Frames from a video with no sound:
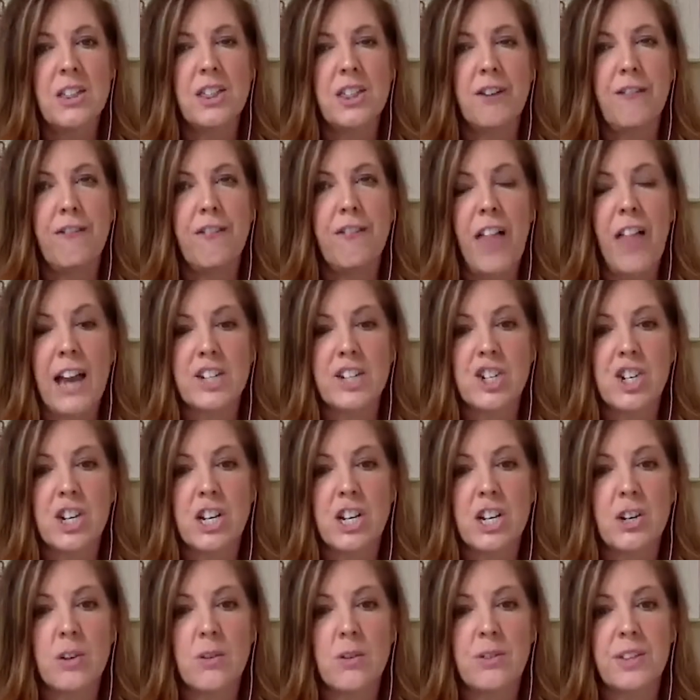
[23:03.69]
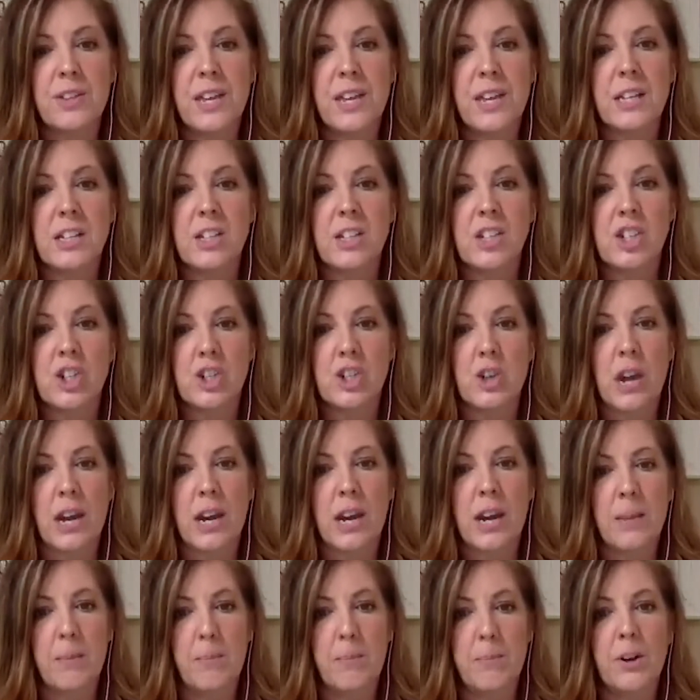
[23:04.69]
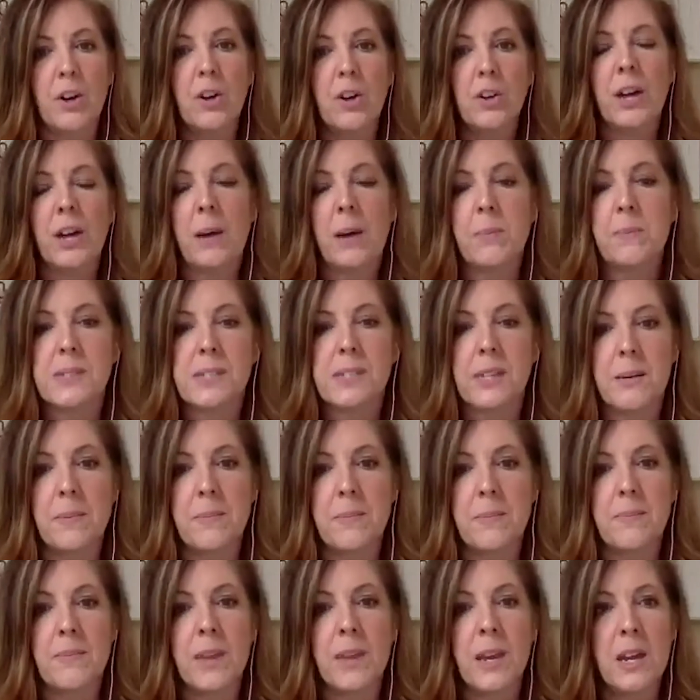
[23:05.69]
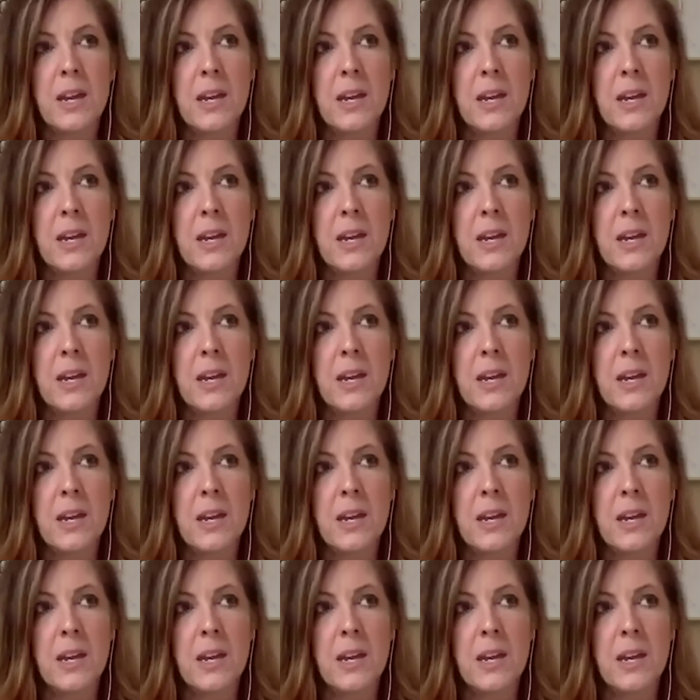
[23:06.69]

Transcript: flashy new things to try to build up some,